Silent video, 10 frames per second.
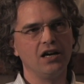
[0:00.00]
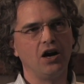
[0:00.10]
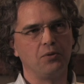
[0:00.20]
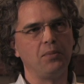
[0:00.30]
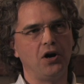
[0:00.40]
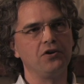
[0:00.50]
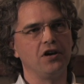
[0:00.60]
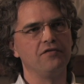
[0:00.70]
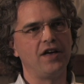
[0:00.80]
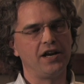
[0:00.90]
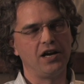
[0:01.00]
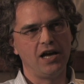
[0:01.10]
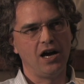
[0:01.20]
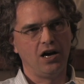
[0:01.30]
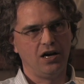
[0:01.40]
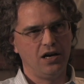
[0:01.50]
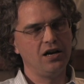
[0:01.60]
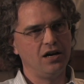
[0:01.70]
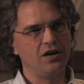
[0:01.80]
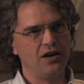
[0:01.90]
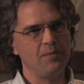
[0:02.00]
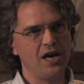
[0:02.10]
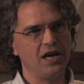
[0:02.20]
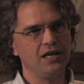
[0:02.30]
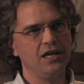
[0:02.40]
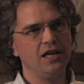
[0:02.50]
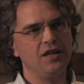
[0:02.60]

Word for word: are part of that uh, uh, RMA.